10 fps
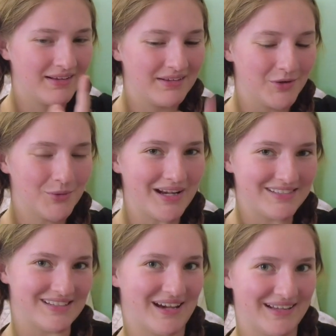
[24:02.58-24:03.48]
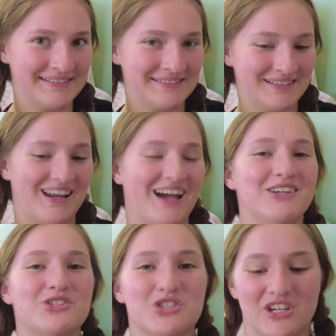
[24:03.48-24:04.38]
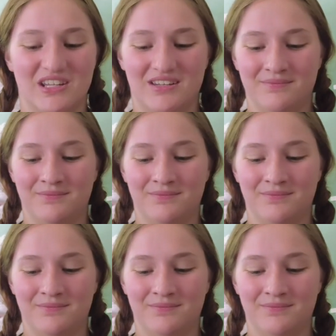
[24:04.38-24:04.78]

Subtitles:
"You're right, Dad. I should."